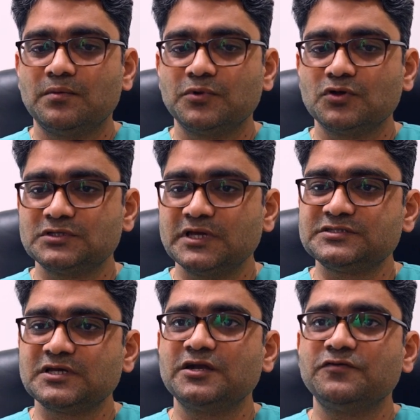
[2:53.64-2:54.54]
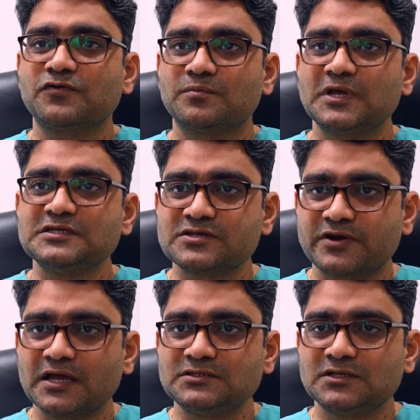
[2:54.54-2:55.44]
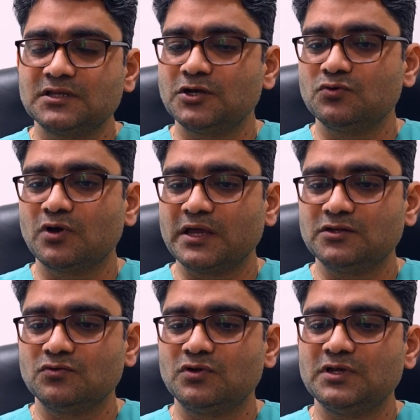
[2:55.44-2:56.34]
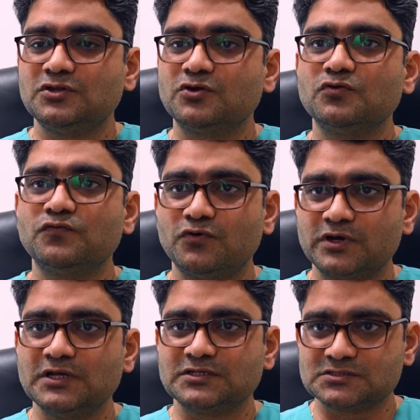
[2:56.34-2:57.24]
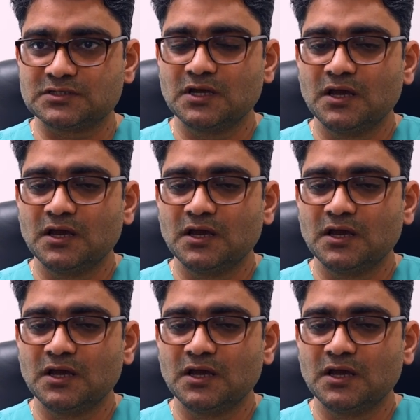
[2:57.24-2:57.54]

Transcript: because they started from the scratch and they took, I think, only 3 to 4 years.